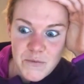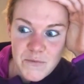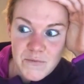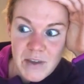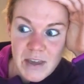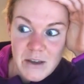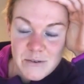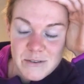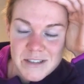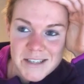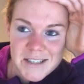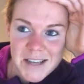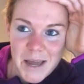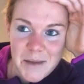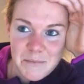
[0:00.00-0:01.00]
feels the
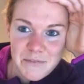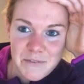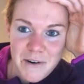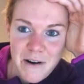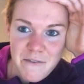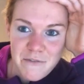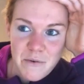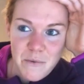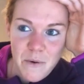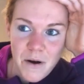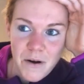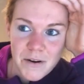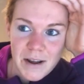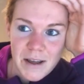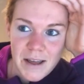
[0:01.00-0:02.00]
same for
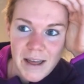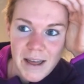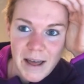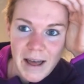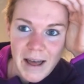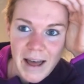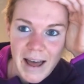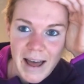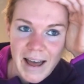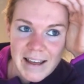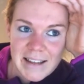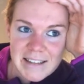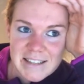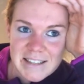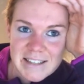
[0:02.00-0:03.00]
everyone.
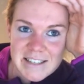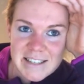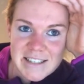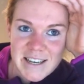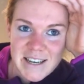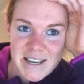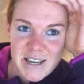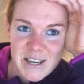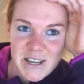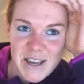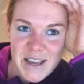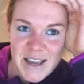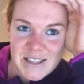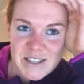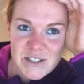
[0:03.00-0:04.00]
And
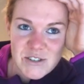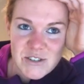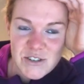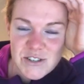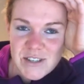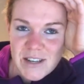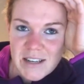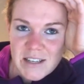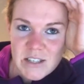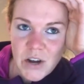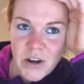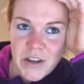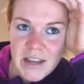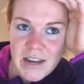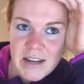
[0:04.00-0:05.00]
it's just
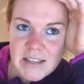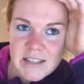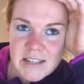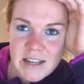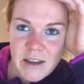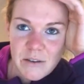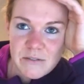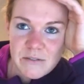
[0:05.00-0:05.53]
exciting, isn't it?